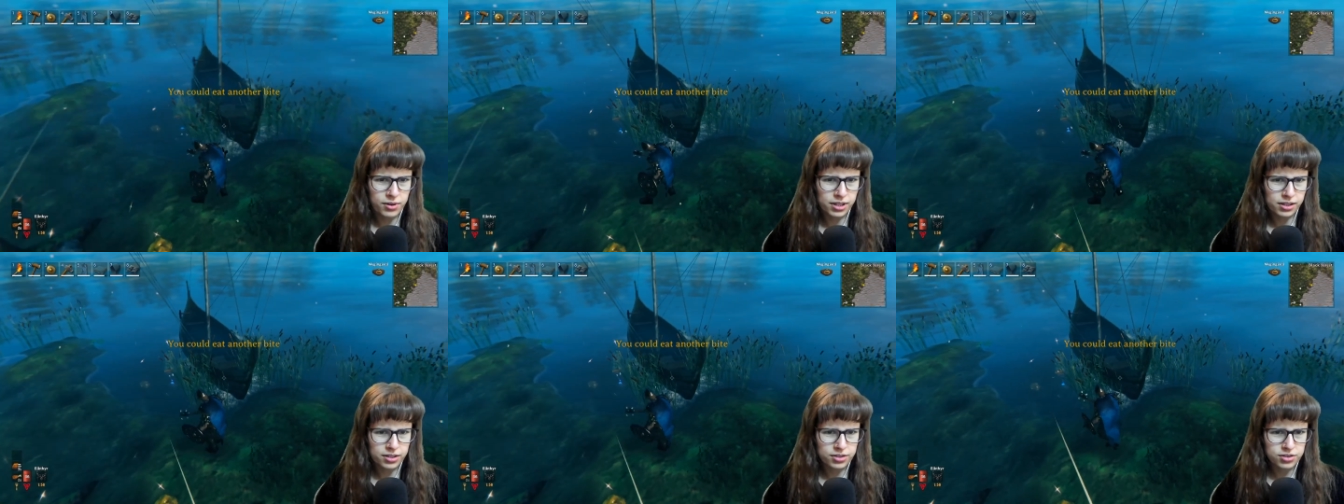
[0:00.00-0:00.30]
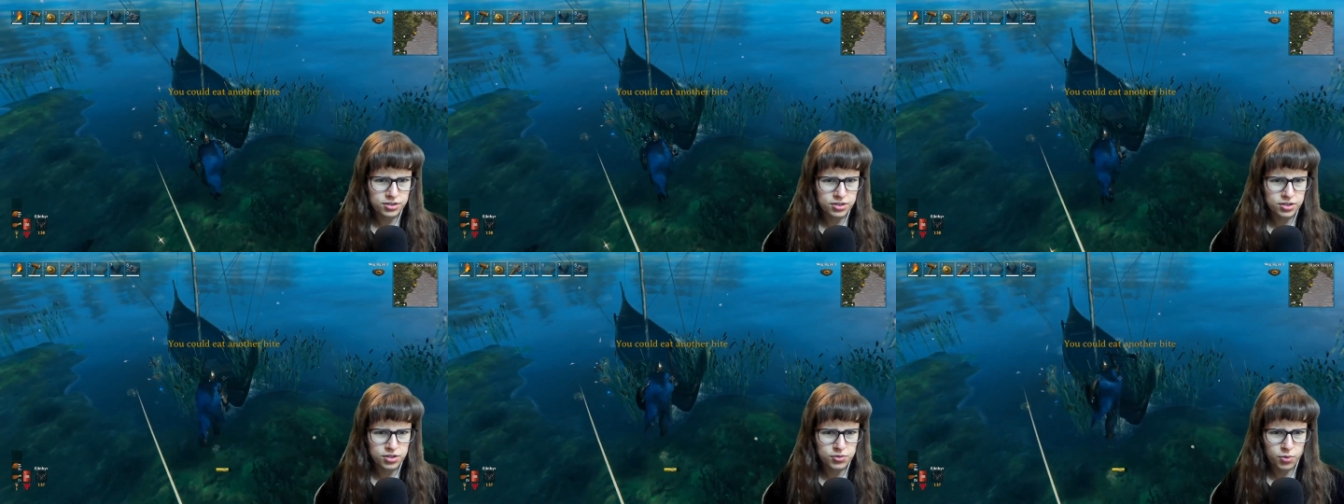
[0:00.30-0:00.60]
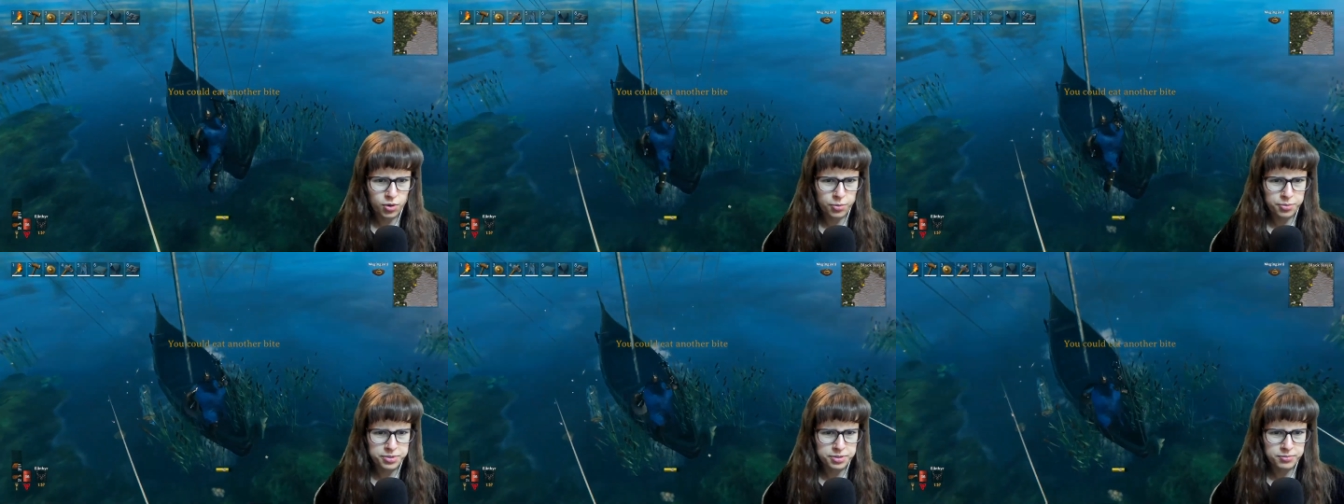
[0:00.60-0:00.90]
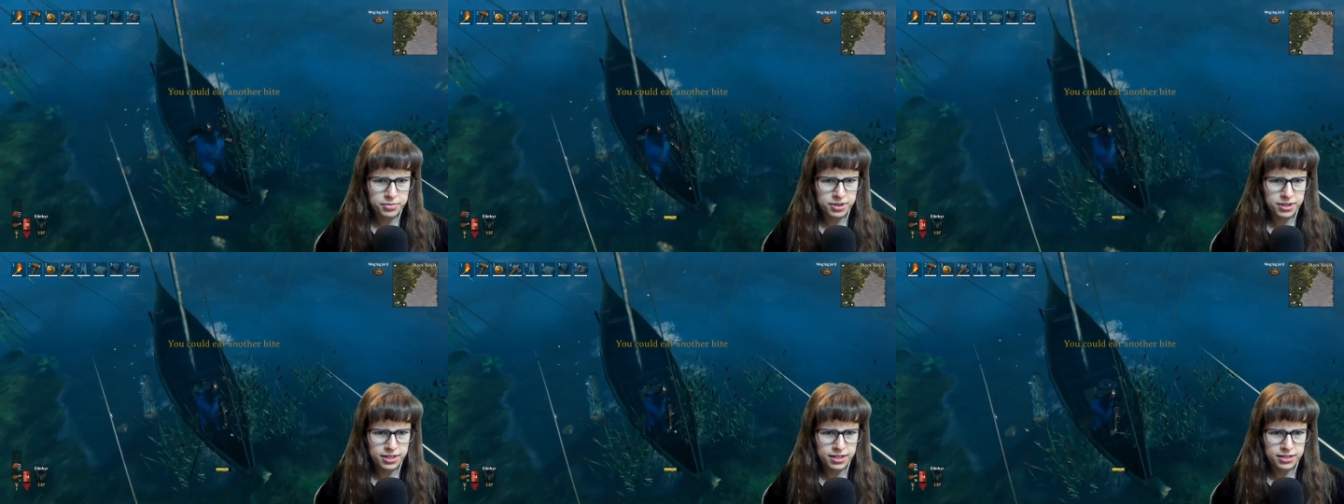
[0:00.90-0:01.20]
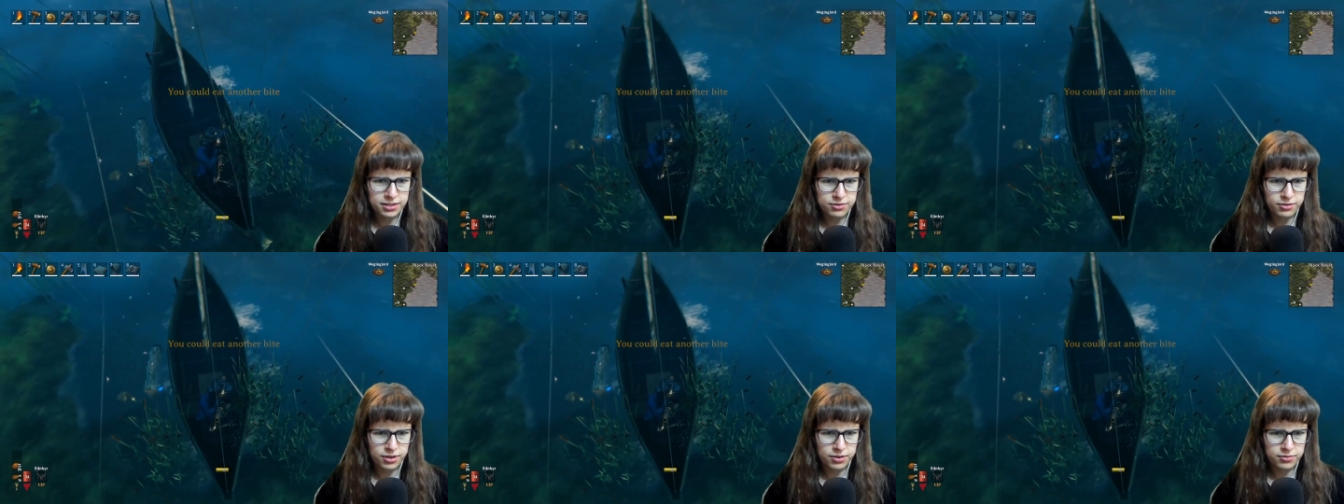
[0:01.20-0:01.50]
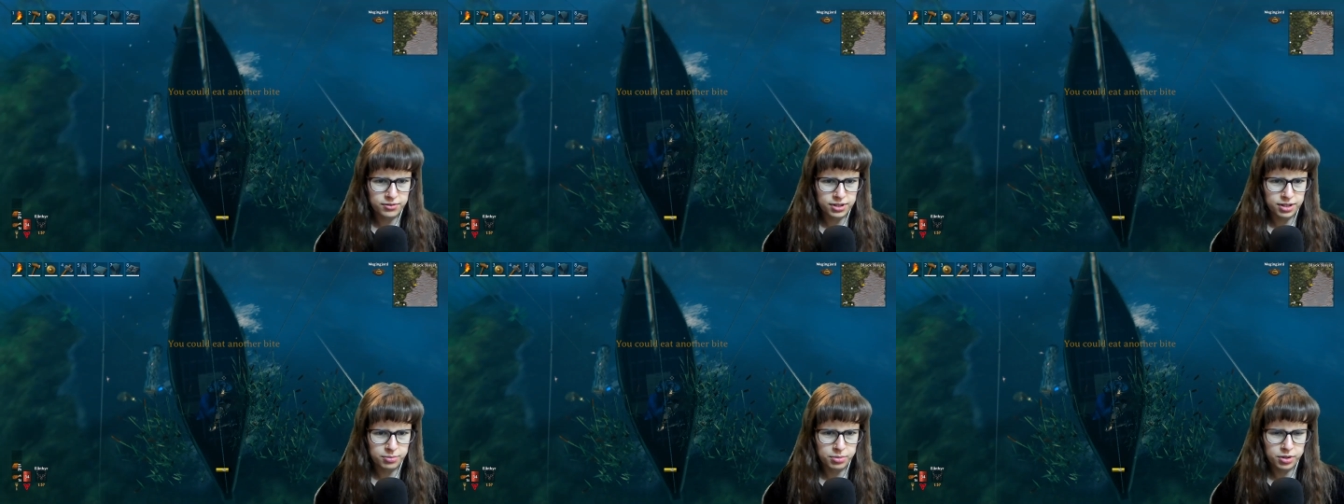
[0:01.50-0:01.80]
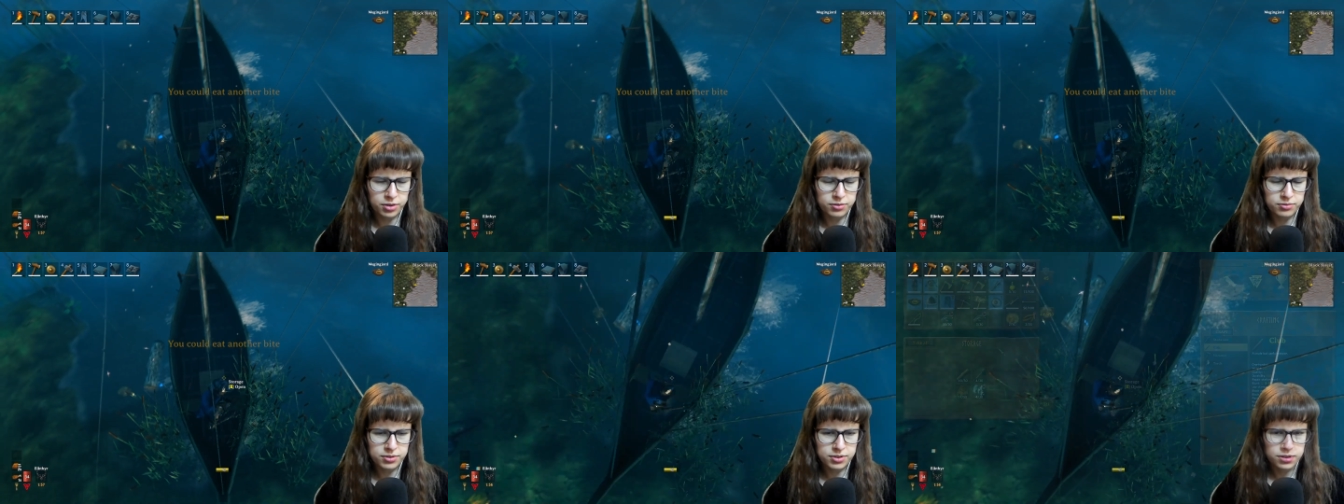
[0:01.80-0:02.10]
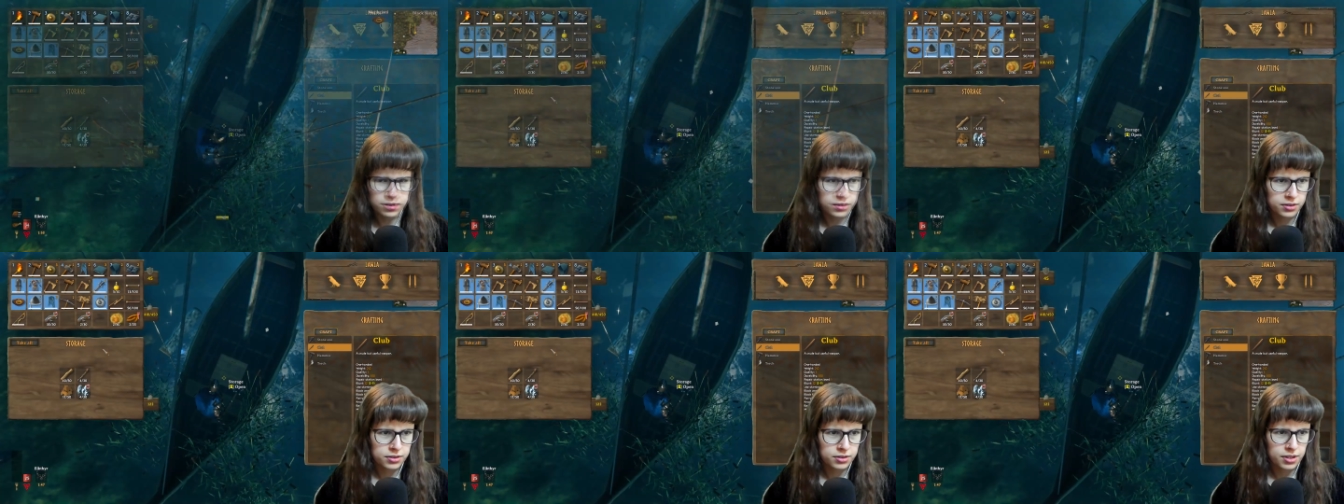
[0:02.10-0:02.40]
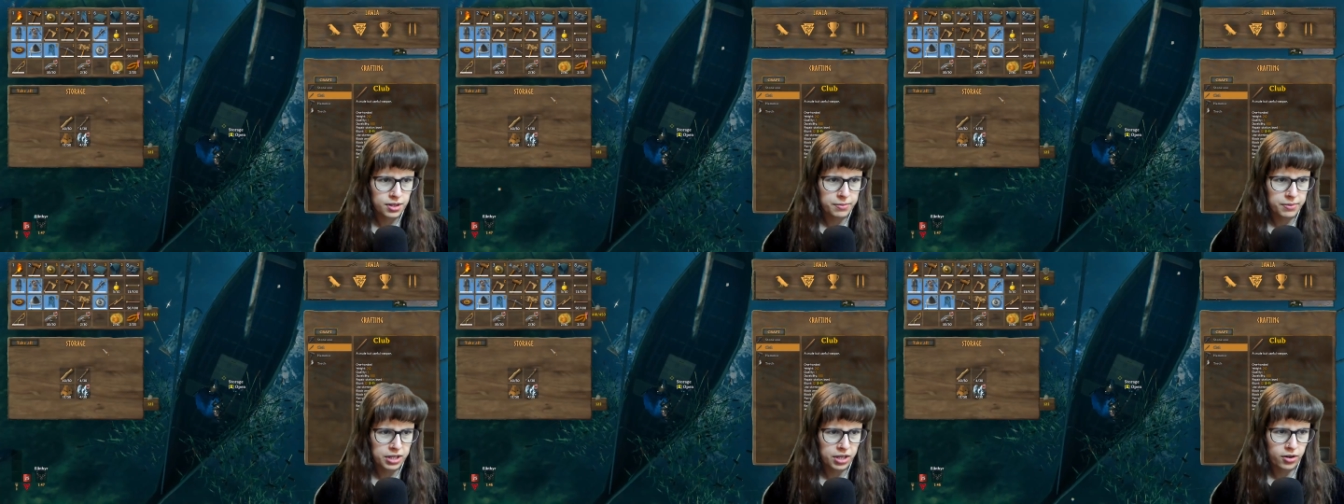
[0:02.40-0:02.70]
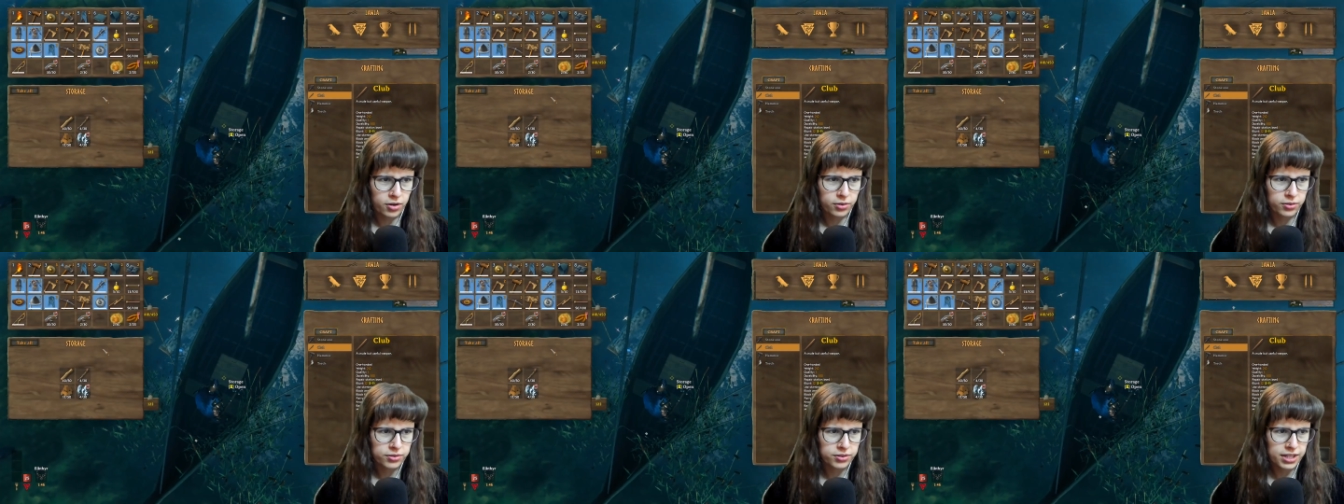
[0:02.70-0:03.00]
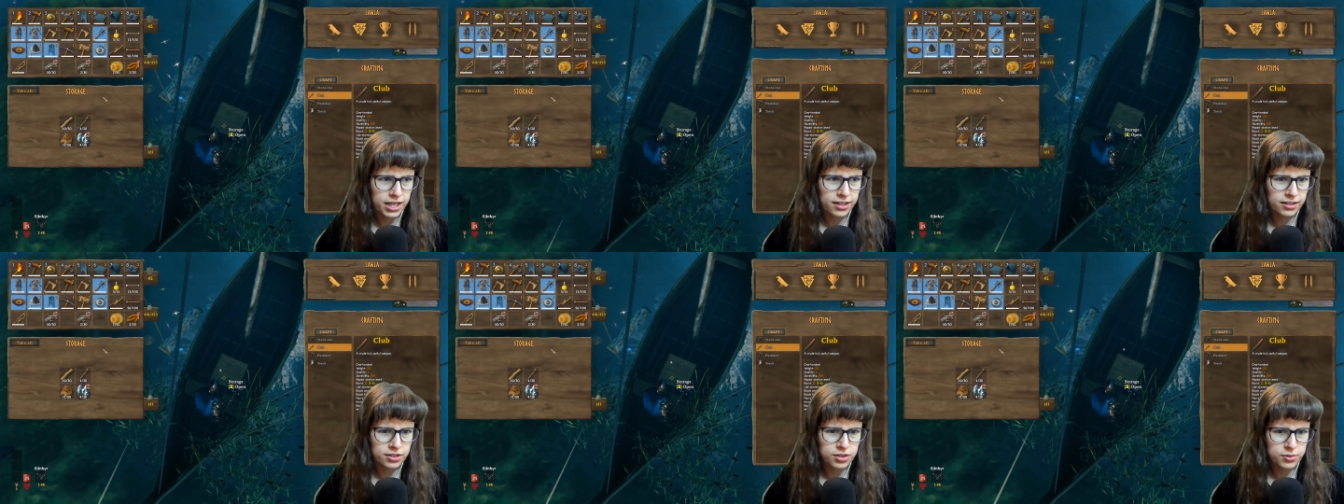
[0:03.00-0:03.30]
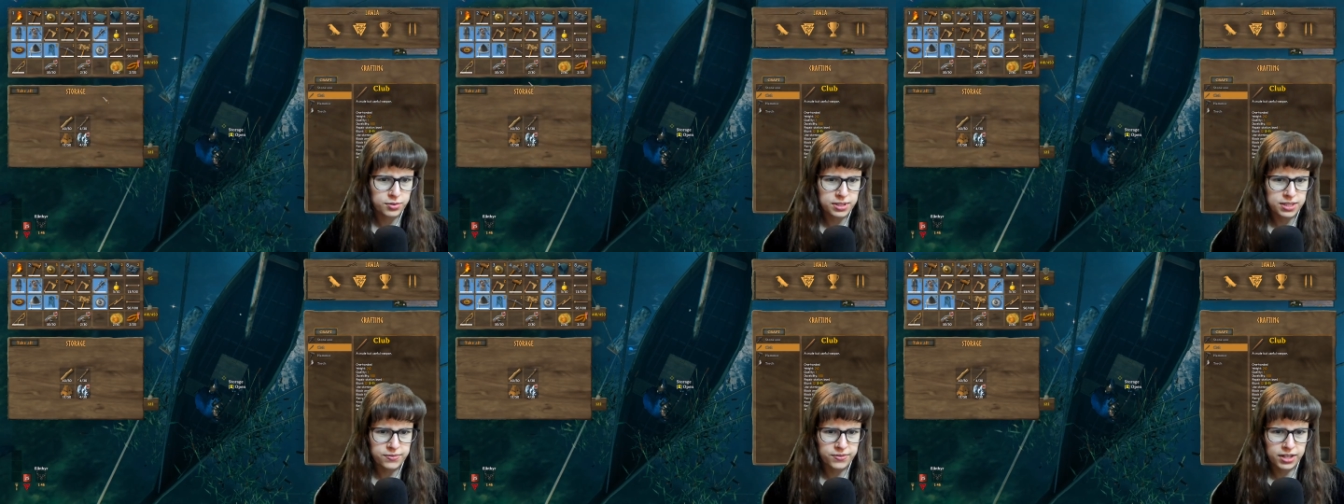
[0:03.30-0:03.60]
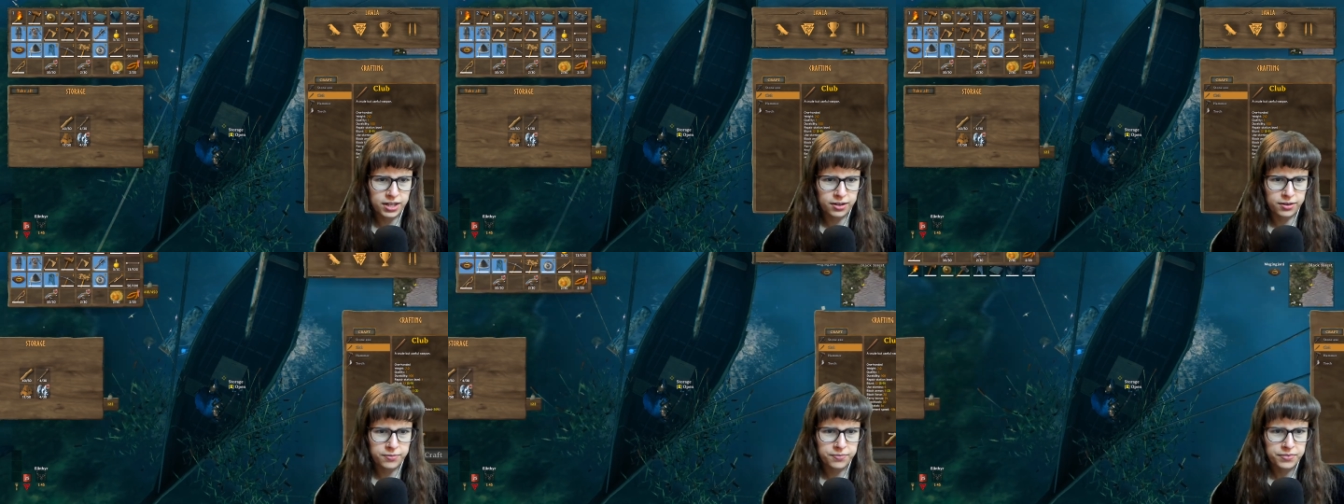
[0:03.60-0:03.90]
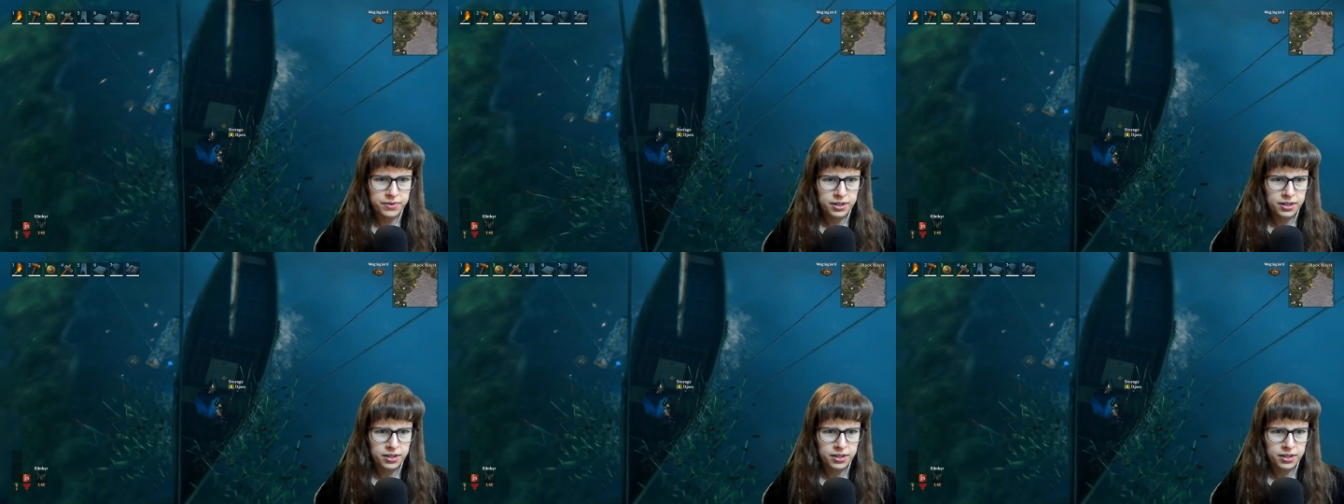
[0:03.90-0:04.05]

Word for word: let's just swap some things around in the boat. There we go, that'll do us for now.